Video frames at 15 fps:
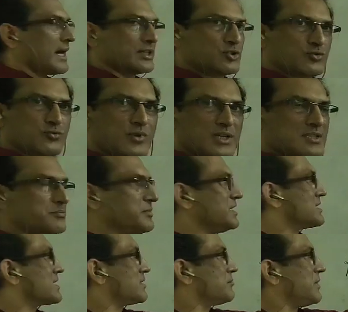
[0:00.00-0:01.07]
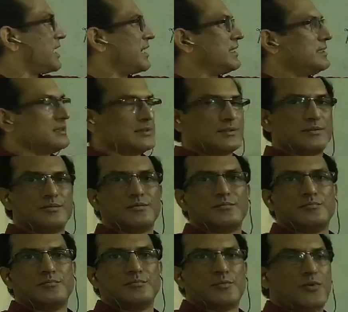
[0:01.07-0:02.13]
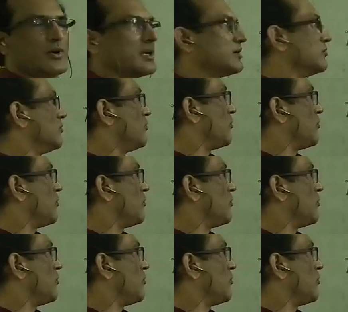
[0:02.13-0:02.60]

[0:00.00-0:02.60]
Raju was beaten by Mohan.